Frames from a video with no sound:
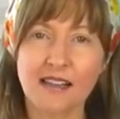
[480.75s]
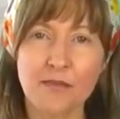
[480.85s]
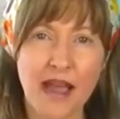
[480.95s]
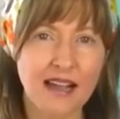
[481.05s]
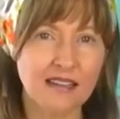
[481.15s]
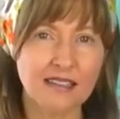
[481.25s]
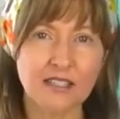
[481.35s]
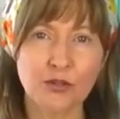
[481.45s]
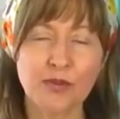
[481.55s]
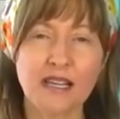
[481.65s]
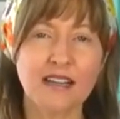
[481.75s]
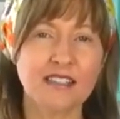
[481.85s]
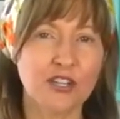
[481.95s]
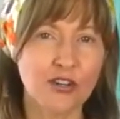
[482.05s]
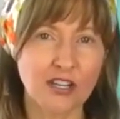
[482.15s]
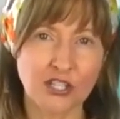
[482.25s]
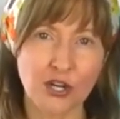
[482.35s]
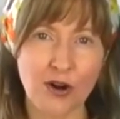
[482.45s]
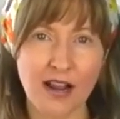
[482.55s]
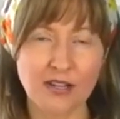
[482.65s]
it back a little bit because you're not
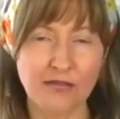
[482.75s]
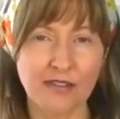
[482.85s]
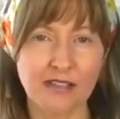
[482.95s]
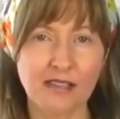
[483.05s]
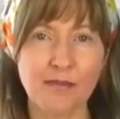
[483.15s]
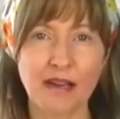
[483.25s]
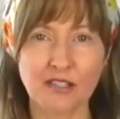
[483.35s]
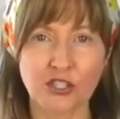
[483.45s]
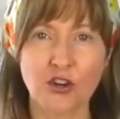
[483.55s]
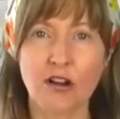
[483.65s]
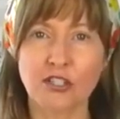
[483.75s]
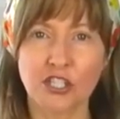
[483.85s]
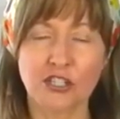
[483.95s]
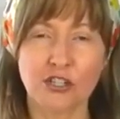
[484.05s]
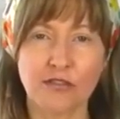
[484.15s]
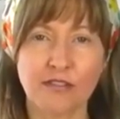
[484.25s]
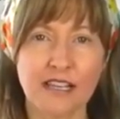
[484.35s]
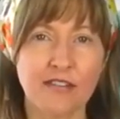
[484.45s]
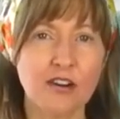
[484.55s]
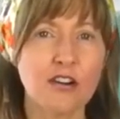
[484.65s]
sure how you feel about a strong ginger
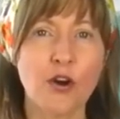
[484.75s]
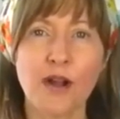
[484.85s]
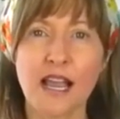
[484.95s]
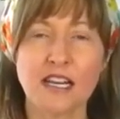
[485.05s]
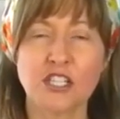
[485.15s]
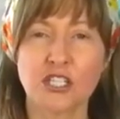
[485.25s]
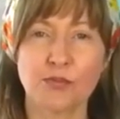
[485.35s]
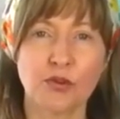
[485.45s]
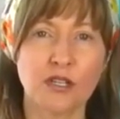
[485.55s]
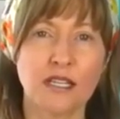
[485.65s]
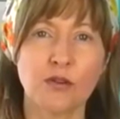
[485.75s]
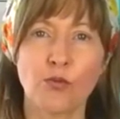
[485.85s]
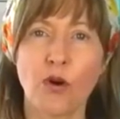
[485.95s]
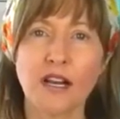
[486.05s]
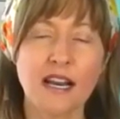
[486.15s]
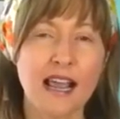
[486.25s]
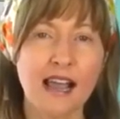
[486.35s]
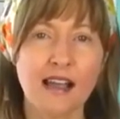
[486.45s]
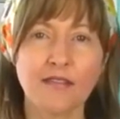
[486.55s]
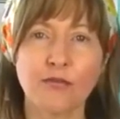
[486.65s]
flavor, go ahead and just put in one and a
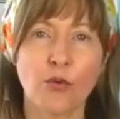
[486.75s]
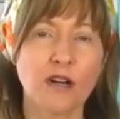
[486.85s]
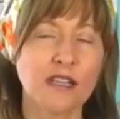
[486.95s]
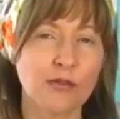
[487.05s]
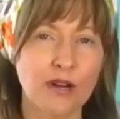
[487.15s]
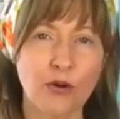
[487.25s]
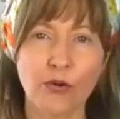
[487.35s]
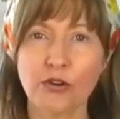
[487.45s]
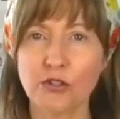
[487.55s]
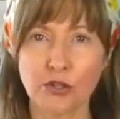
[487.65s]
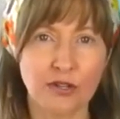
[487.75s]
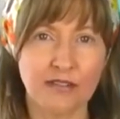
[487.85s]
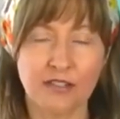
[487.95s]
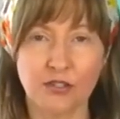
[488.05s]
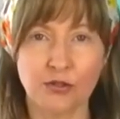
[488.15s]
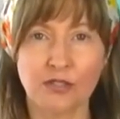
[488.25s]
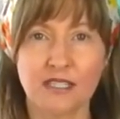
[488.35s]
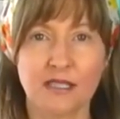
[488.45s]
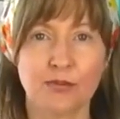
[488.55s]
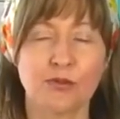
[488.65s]
half, one and three quarters, or even two
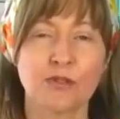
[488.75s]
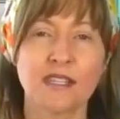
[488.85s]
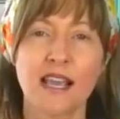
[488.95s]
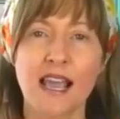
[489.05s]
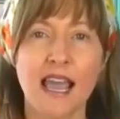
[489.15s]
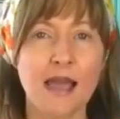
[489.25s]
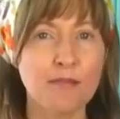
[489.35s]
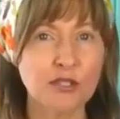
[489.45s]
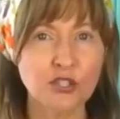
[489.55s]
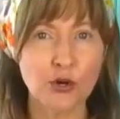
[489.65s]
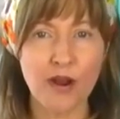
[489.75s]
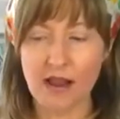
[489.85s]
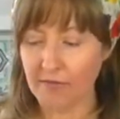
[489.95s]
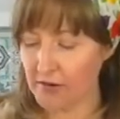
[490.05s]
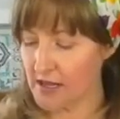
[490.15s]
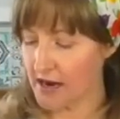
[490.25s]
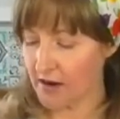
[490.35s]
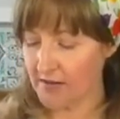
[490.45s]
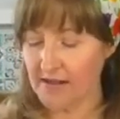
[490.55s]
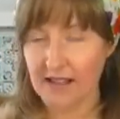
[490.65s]
teaspoons, and build your way up for
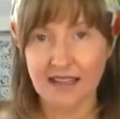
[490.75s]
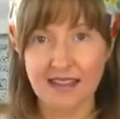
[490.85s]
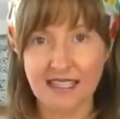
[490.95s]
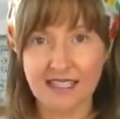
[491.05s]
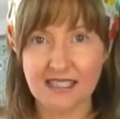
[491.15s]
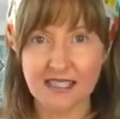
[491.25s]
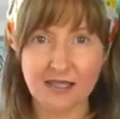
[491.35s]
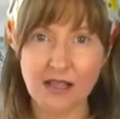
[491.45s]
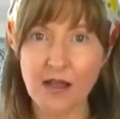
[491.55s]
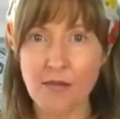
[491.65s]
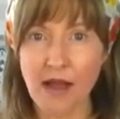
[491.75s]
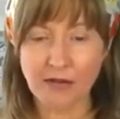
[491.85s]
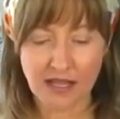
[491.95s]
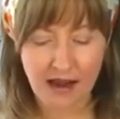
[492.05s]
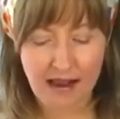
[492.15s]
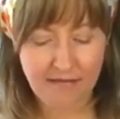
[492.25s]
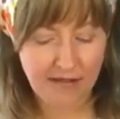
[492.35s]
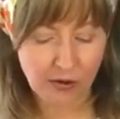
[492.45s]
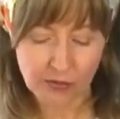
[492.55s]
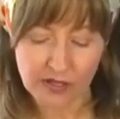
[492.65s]
there. This is the amount that I
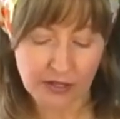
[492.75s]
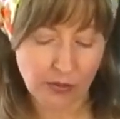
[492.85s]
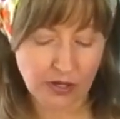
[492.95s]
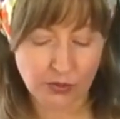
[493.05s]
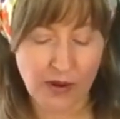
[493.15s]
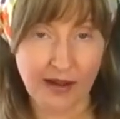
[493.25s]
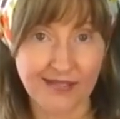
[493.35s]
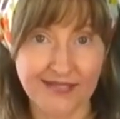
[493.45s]
felt really worked well.